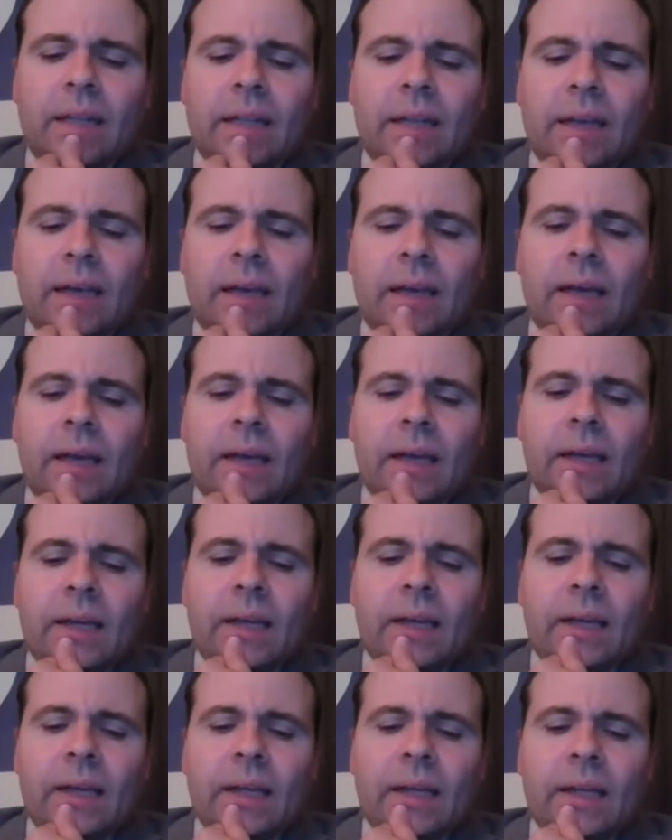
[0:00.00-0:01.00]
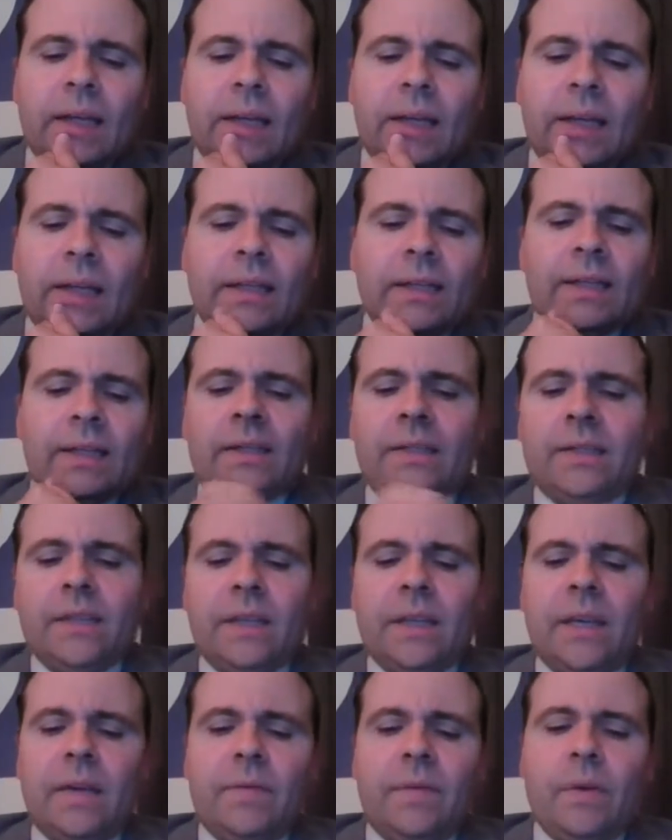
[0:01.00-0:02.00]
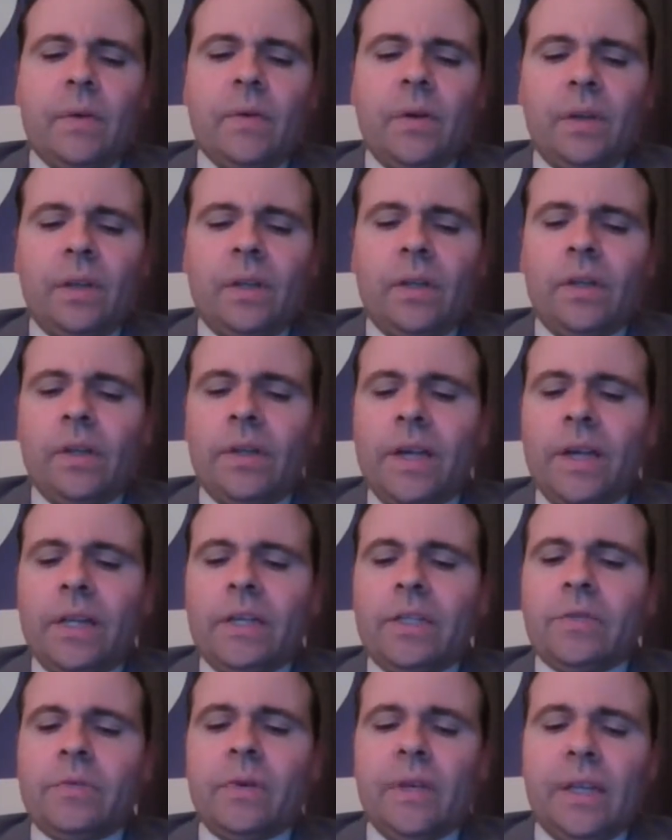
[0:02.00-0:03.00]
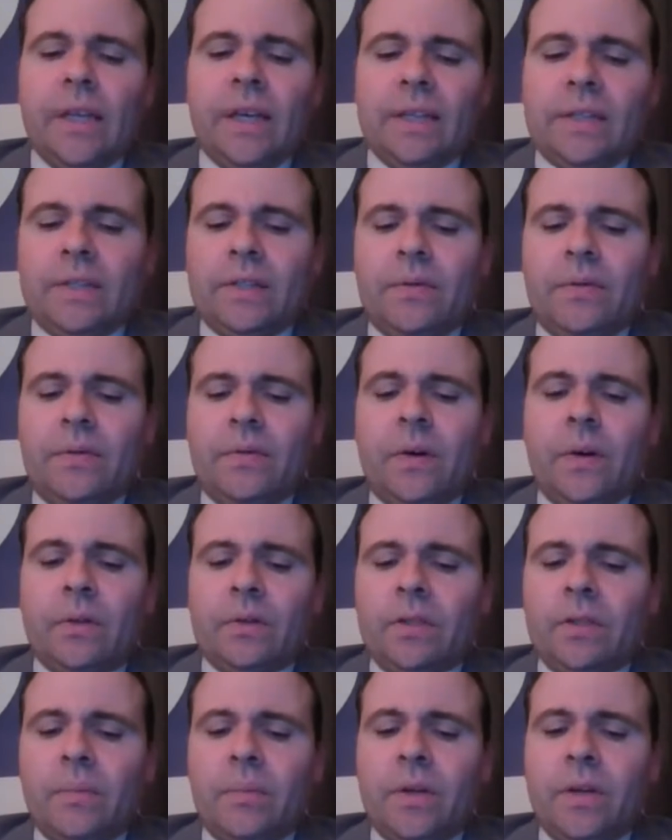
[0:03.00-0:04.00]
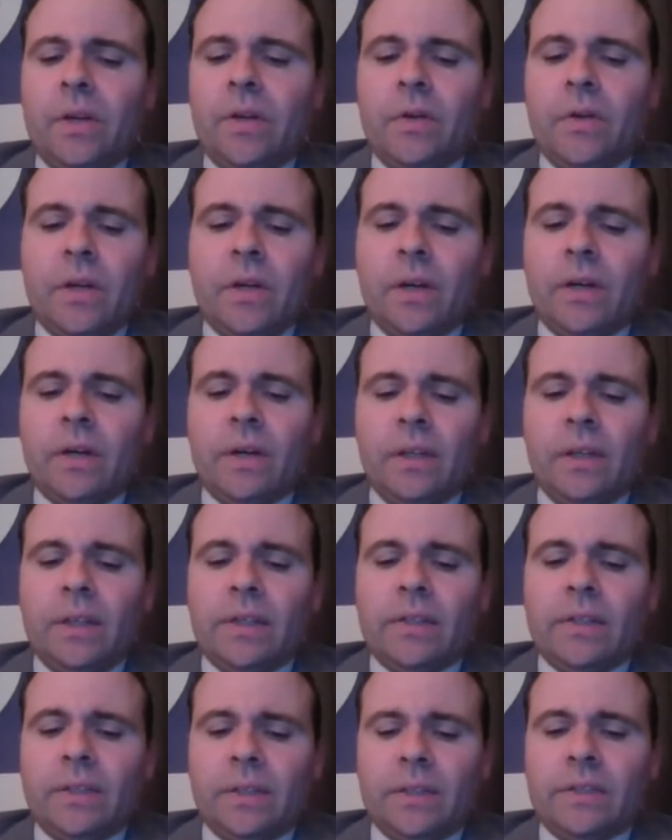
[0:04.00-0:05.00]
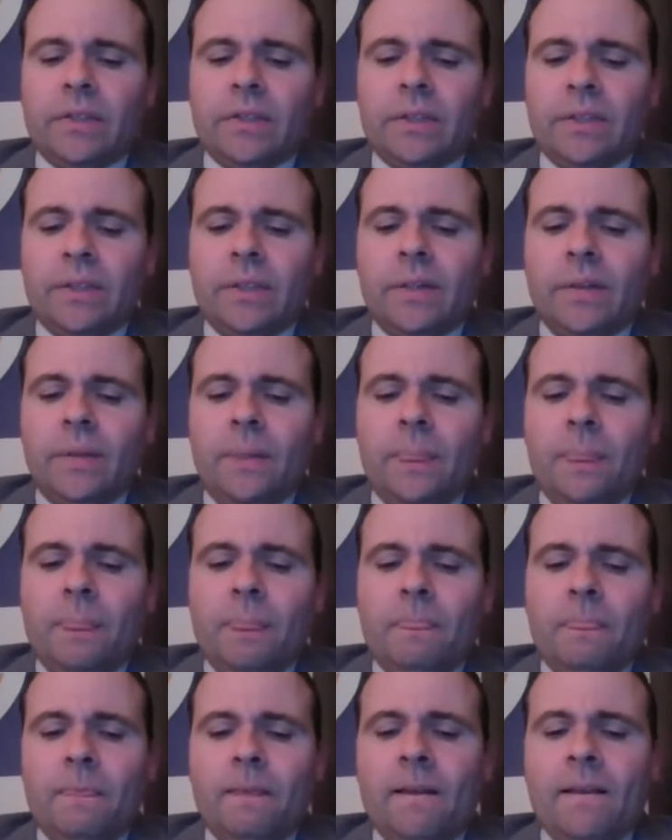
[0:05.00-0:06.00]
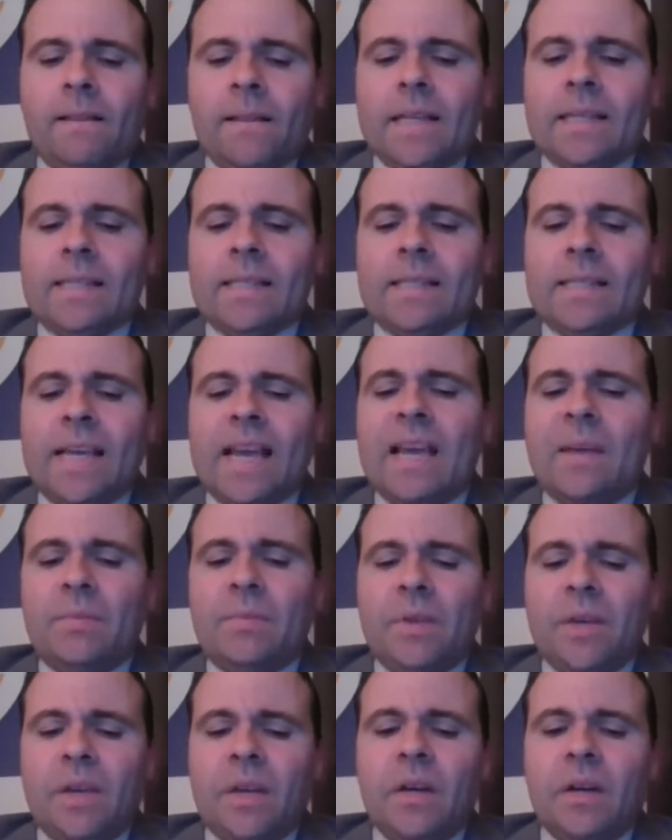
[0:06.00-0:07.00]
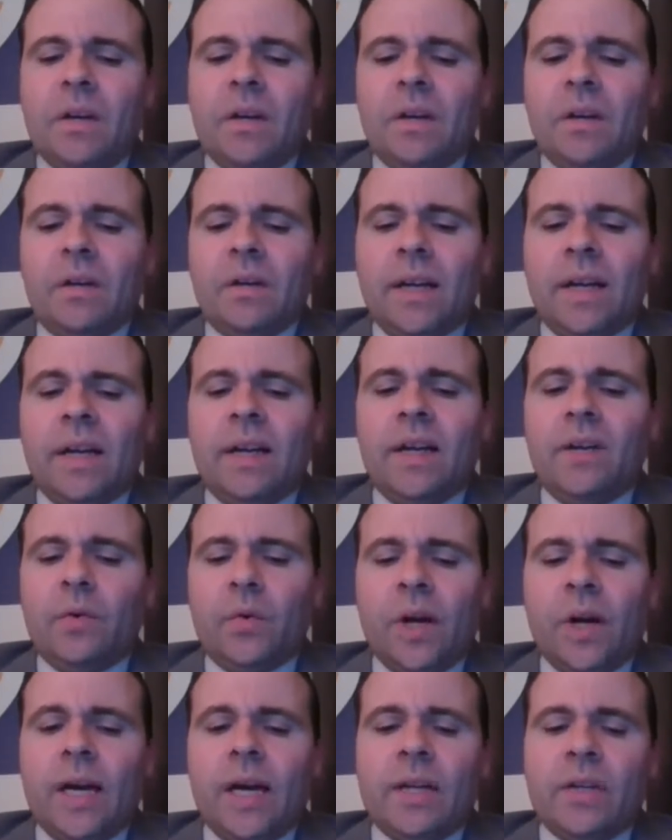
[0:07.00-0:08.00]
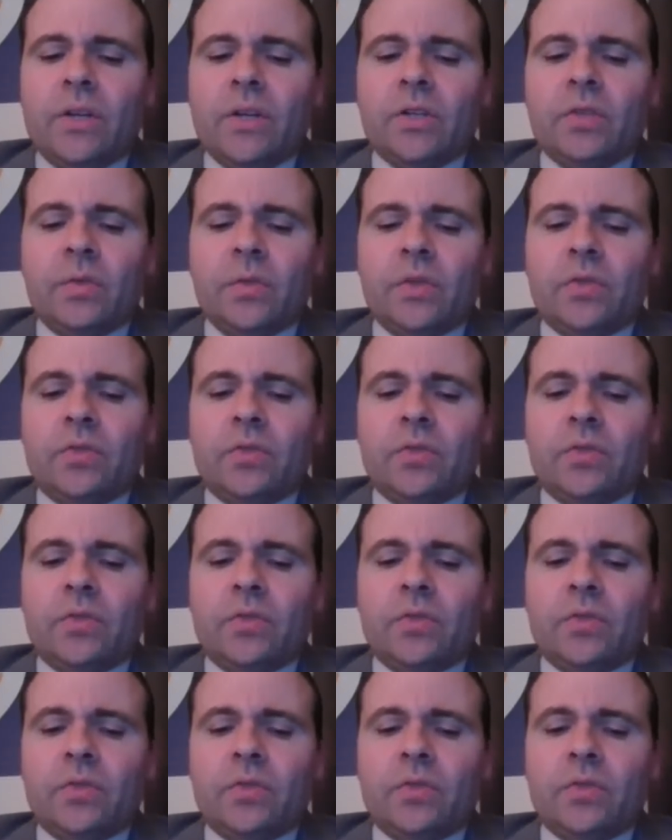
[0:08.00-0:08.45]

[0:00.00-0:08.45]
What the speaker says: And to give you a little history lesson, folks, some of you younger listeners, that same year, Aaron Rodgers was